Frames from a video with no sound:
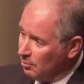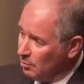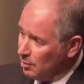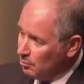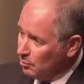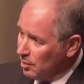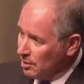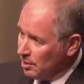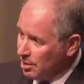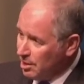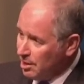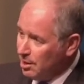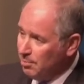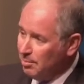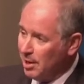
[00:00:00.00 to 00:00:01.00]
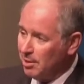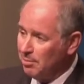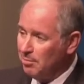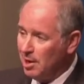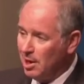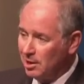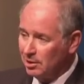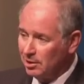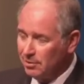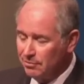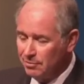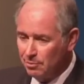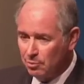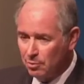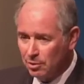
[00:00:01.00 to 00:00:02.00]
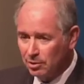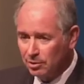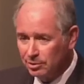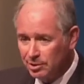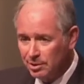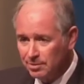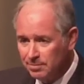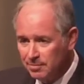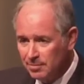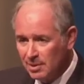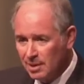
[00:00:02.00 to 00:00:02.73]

one way to think about a model of the world